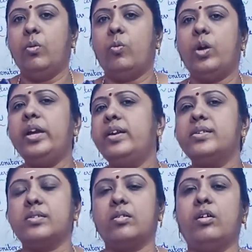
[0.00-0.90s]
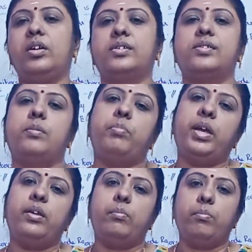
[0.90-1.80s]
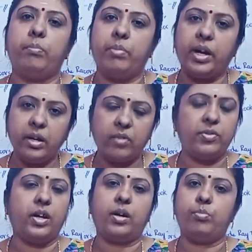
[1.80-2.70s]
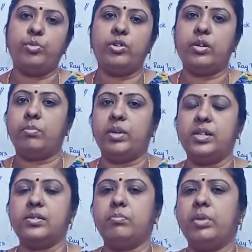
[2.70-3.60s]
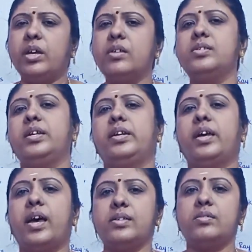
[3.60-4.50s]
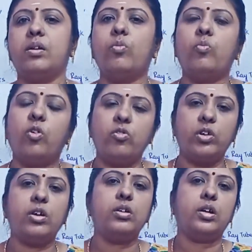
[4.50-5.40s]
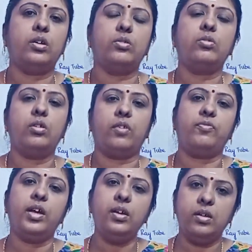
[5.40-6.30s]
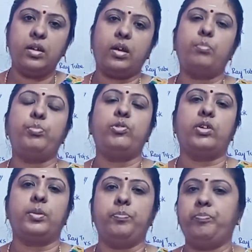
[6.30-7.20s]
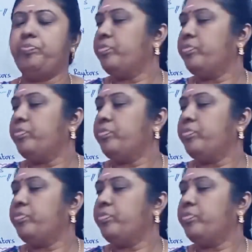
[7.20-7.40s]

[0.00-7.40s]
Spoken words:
Why it is called as the brain of the computer means because it has the overall control of the computer.